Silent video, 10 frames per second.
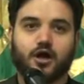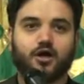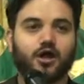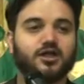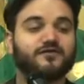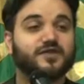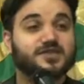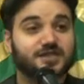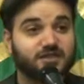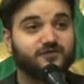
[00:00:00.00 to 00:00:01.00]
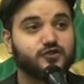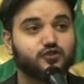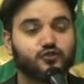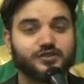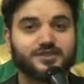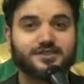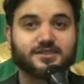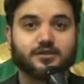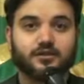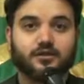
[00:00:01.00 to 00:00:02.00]
Are all of these
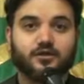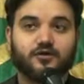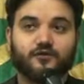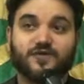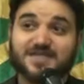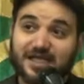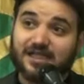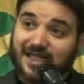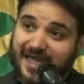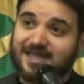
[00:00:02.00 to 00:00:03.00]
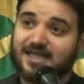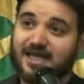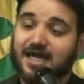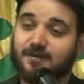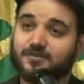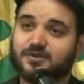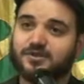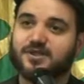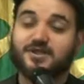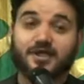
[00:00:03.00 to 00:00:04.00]
individuals physically
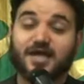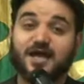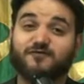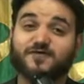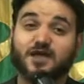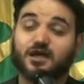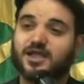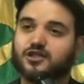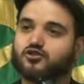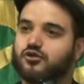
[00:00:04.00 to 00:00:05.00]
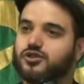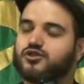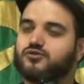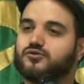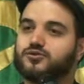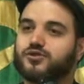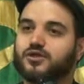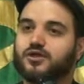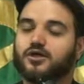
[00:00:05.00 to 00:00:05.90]
handicapped? Did they have psychological issues?